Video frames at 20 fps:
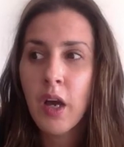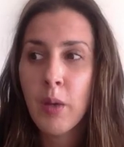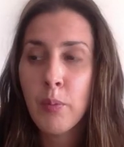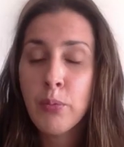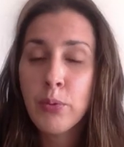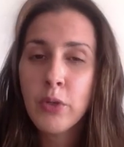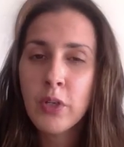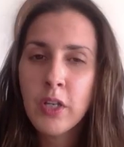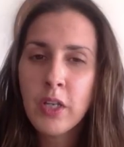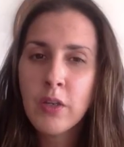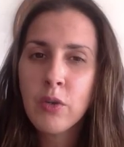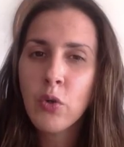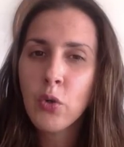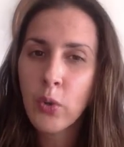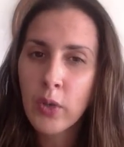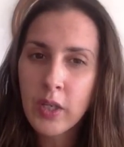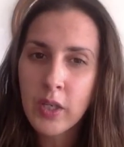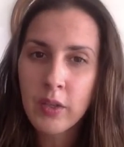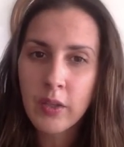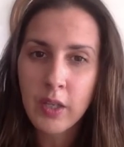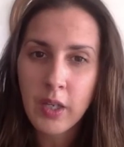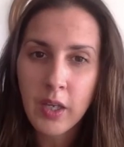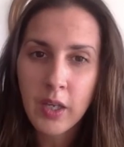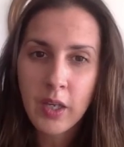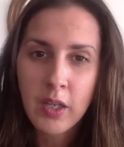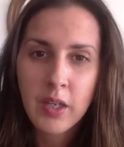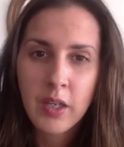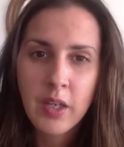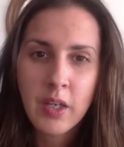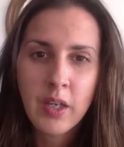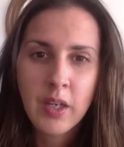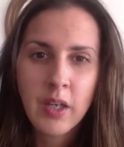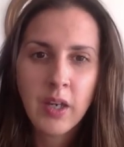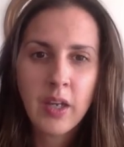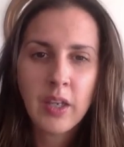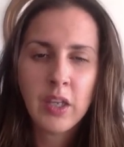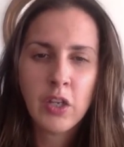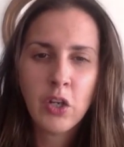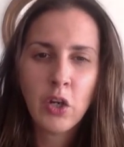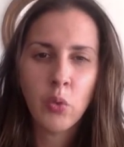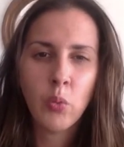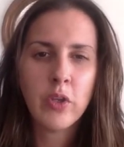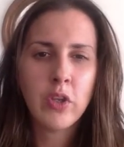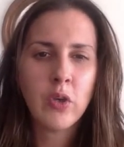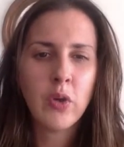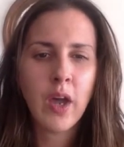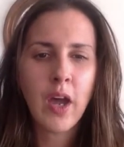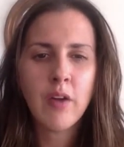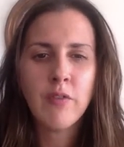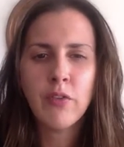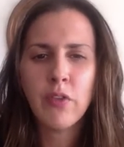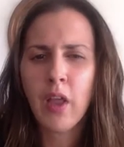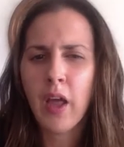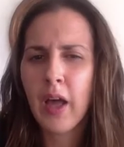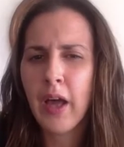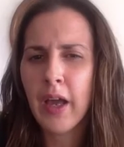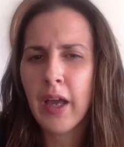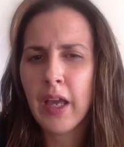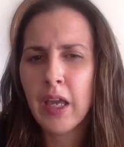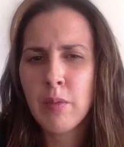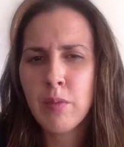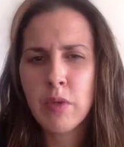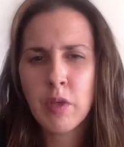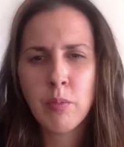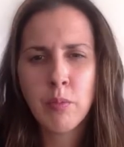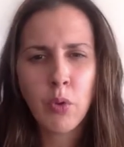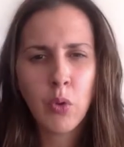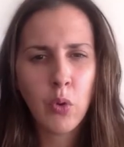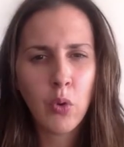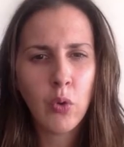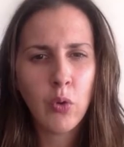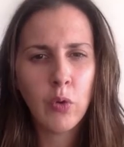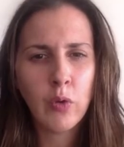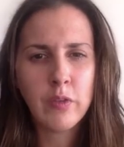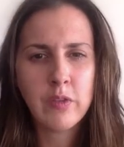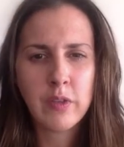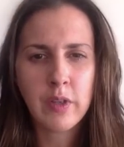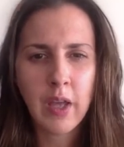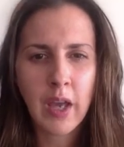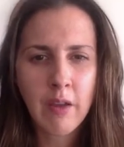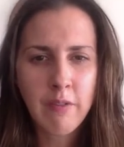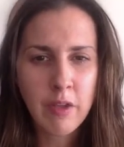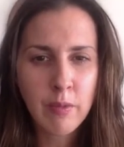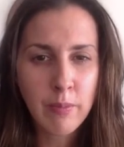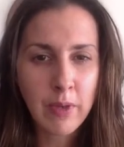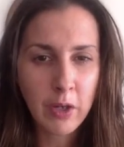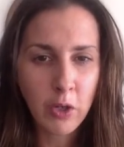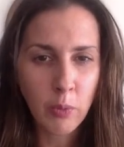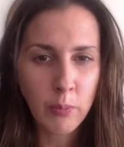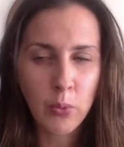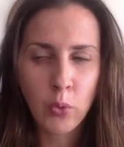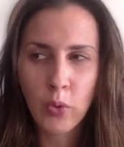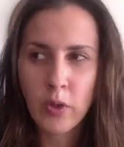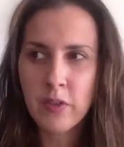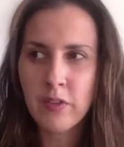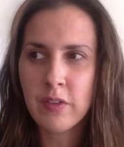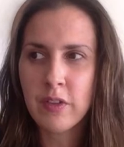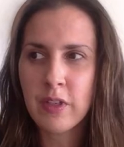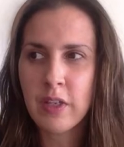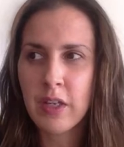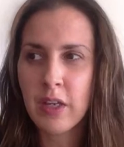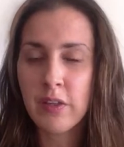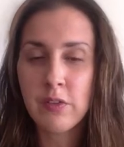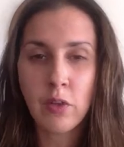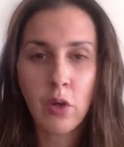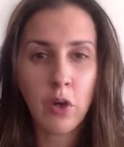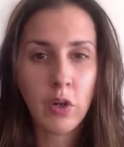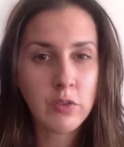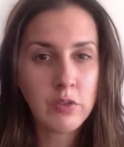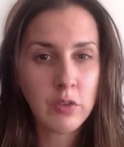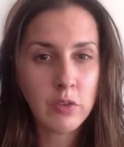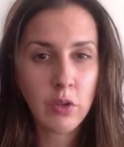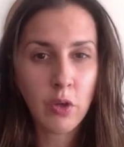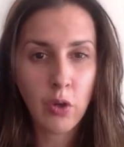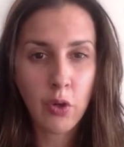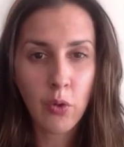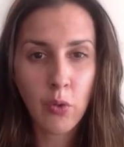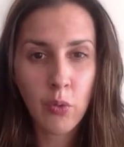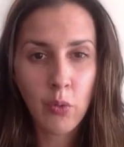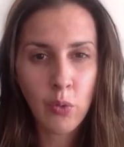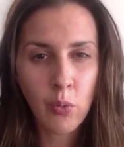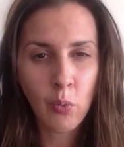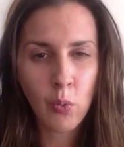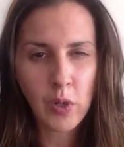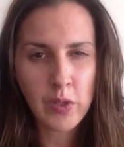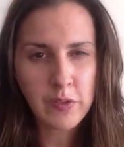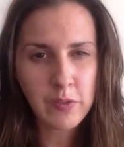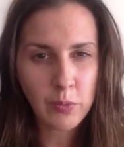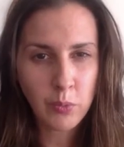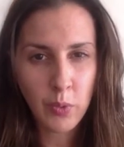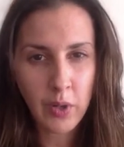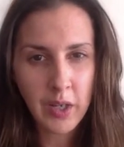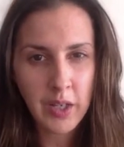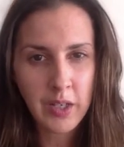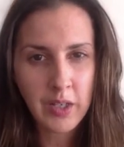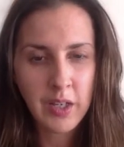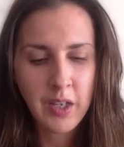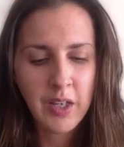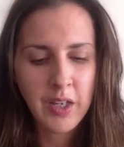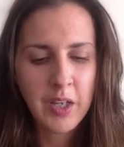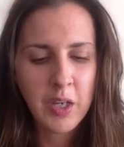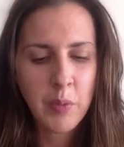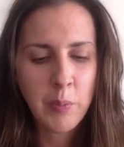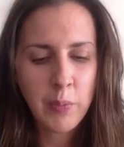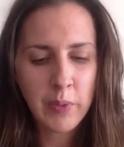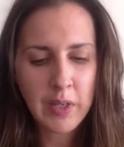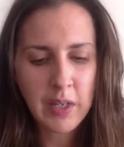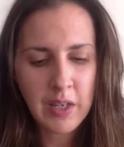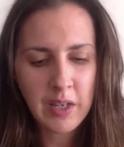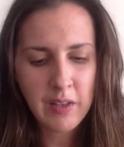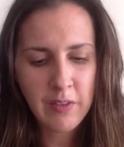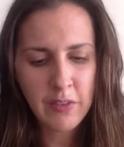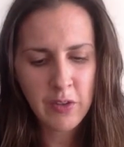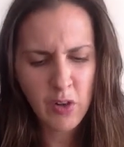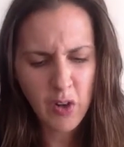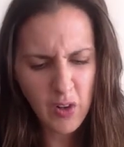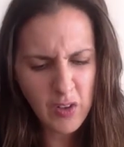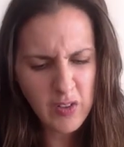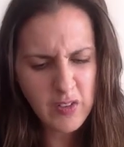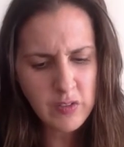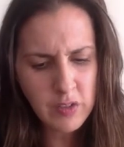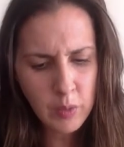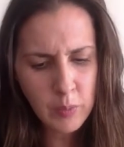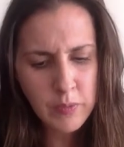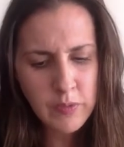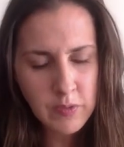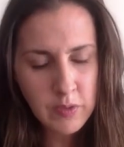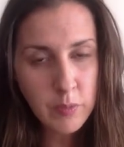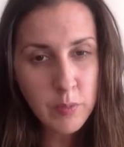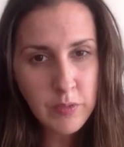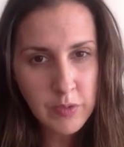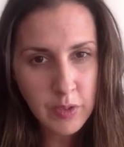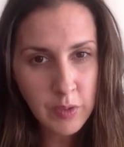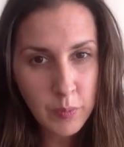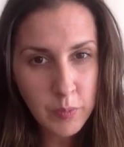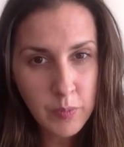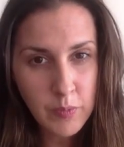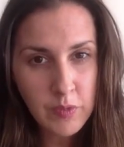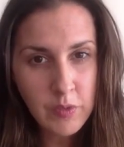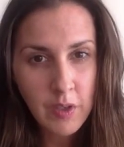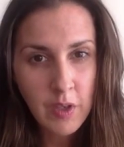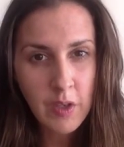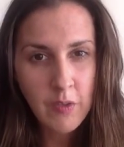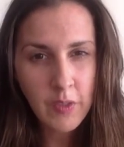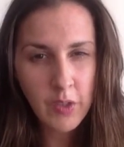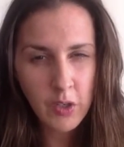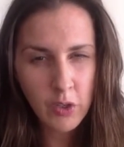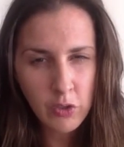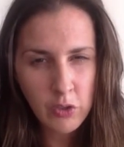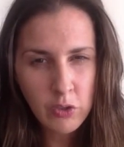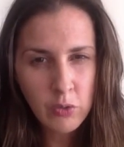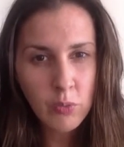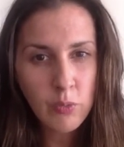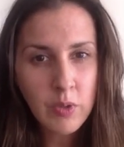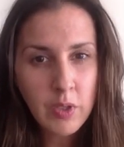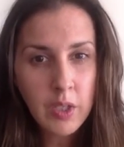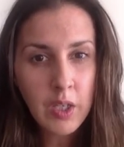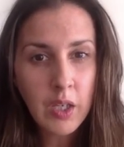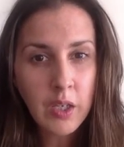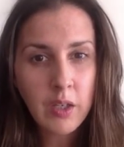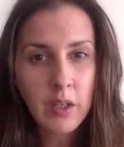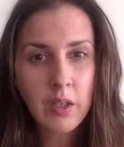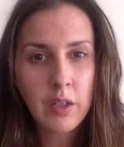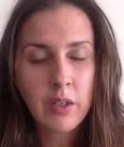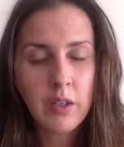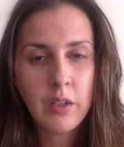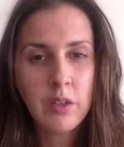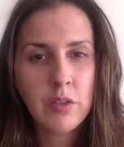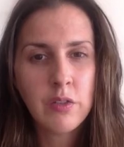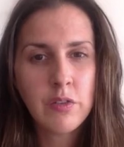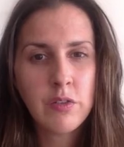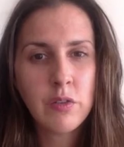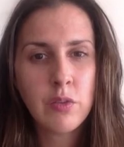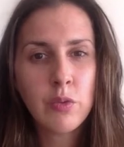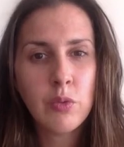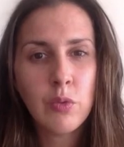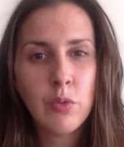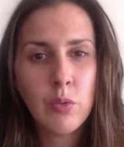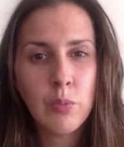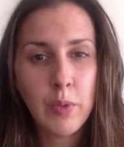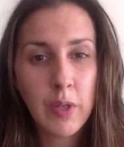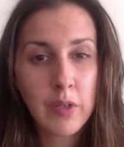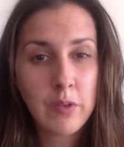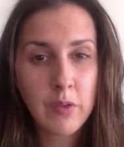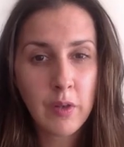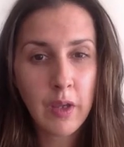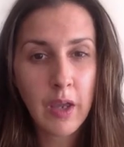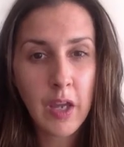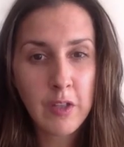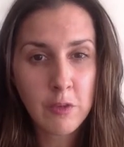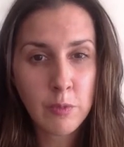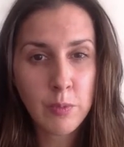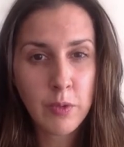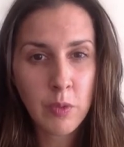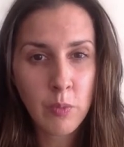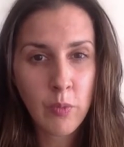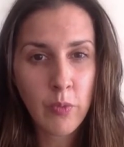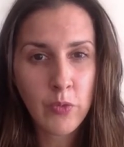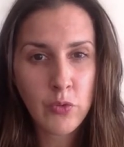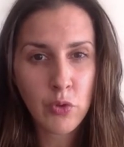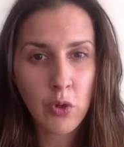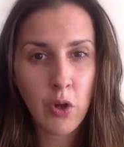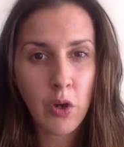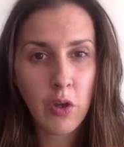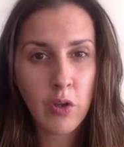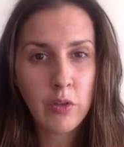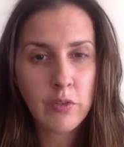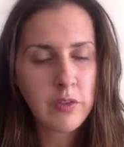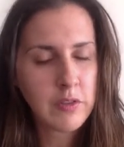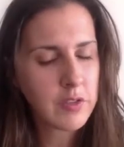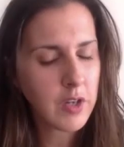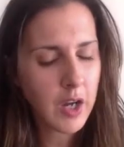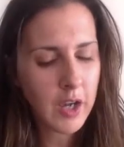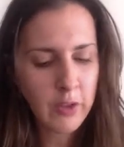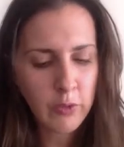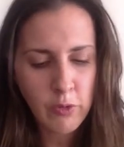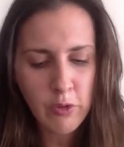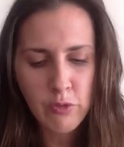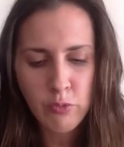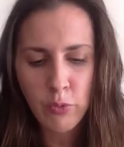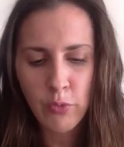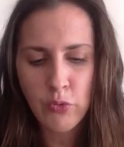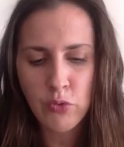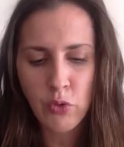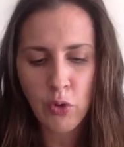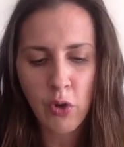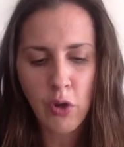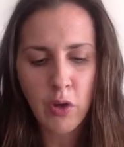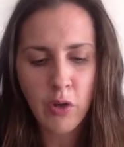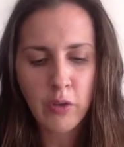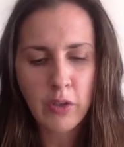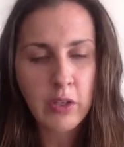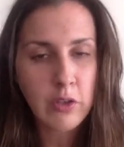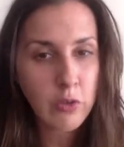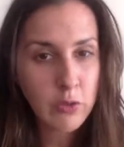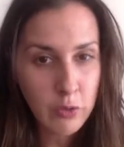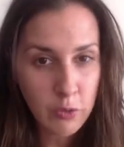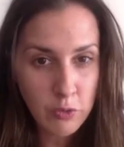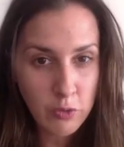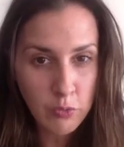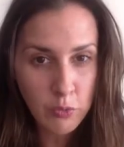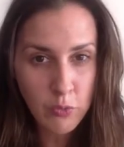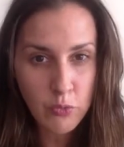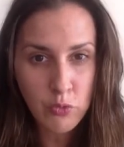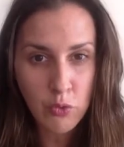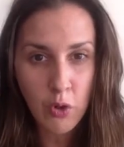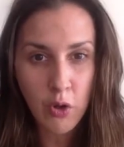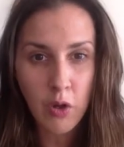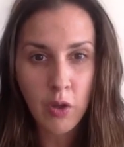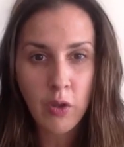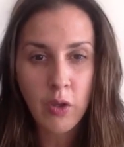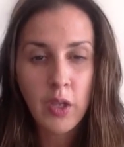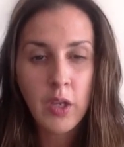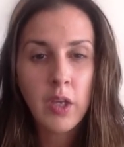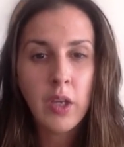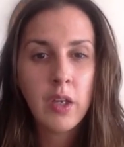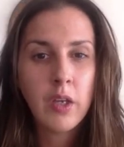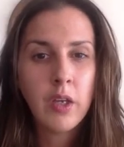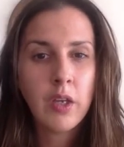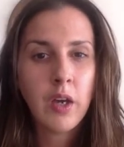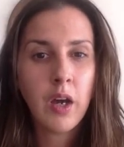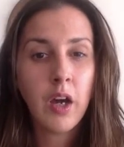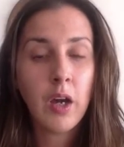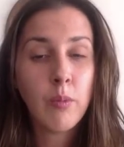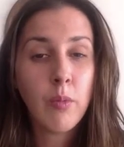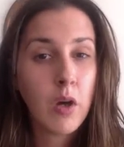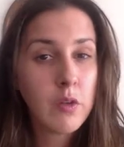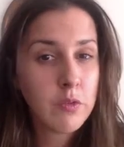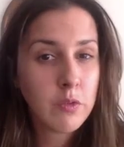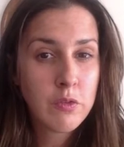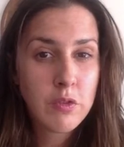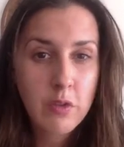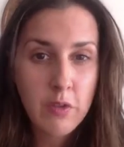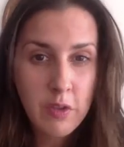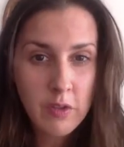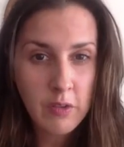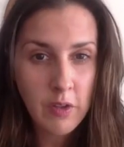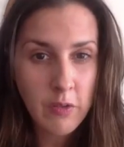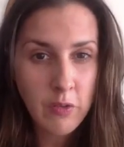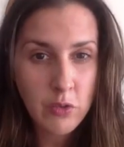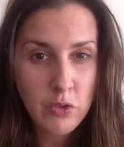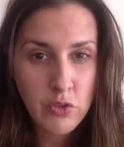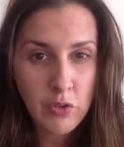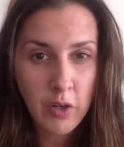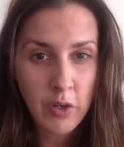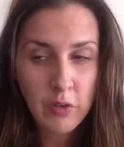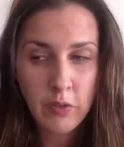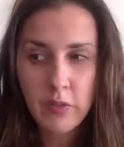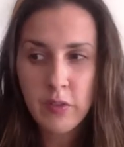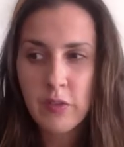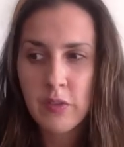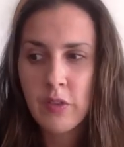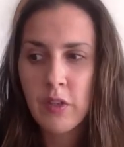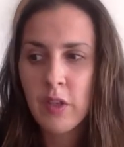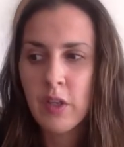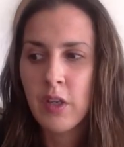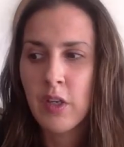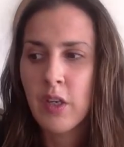pretty quickly. When you have Lyme and mold and heavy metal poisoning, it's hard to know what's what, but there are some symptoms that are unique to benzodiazepine withdrawal, to tolerance withdrawal, interdose withdrawal, also to these other drugs.